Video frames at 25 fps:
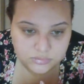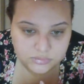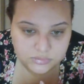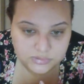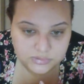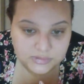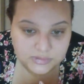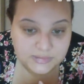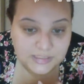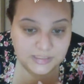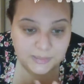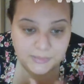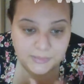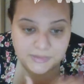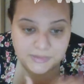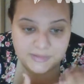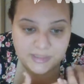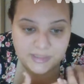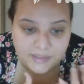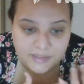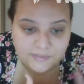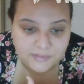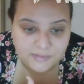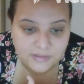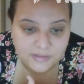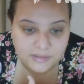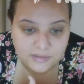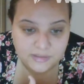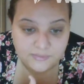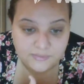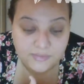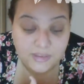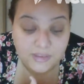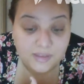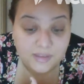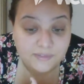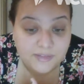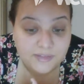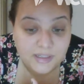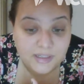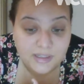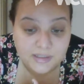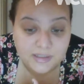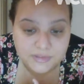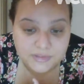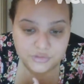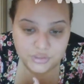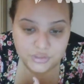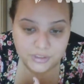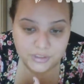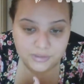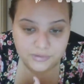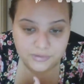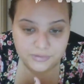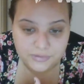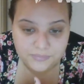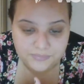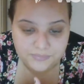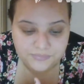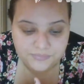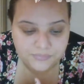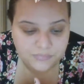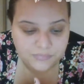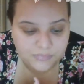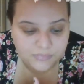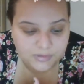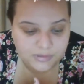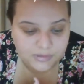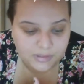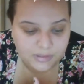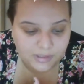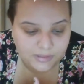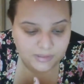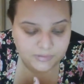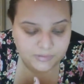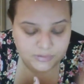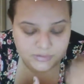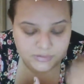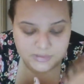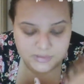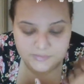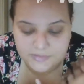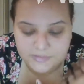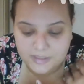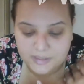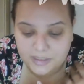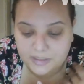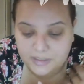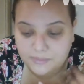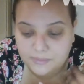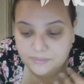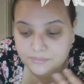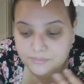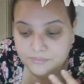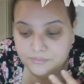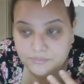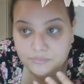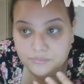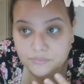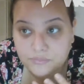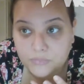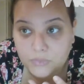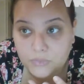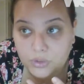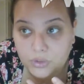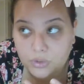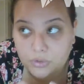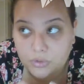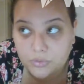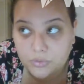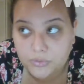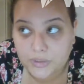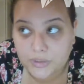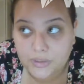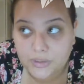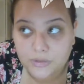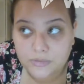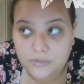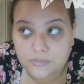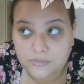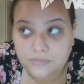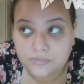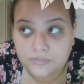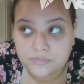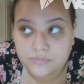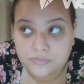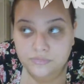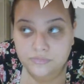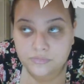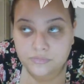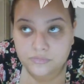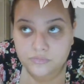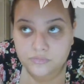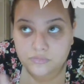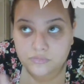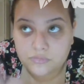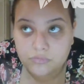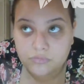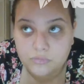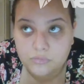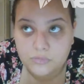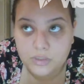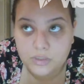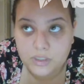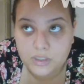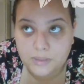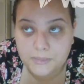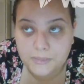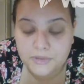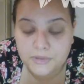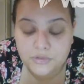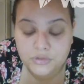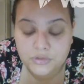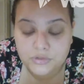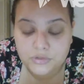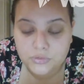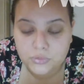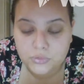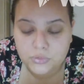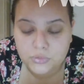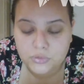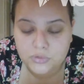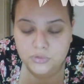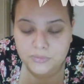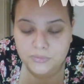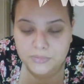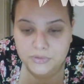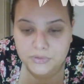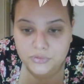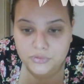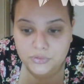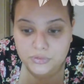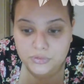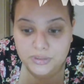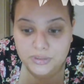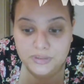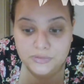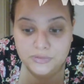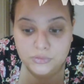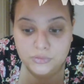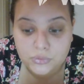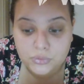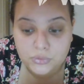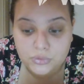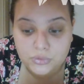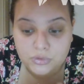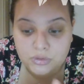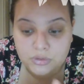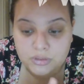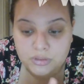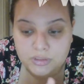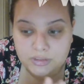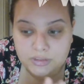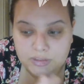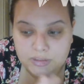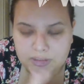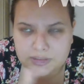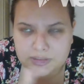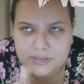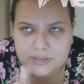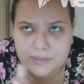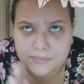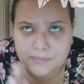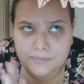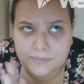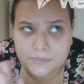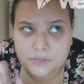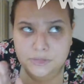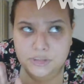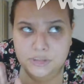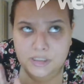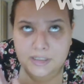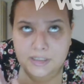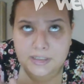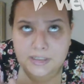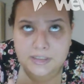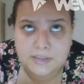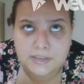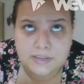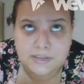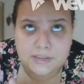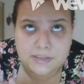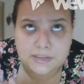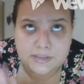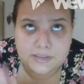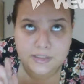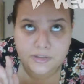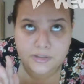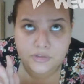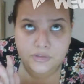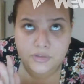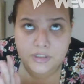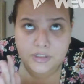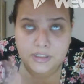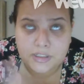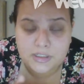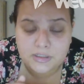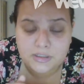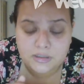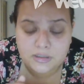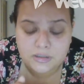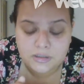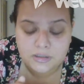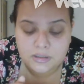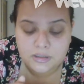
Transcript: The same as the FCAT as a child. I took the FCAT all throughout elementary school, middle school, and high school, except I ended at 10th grade.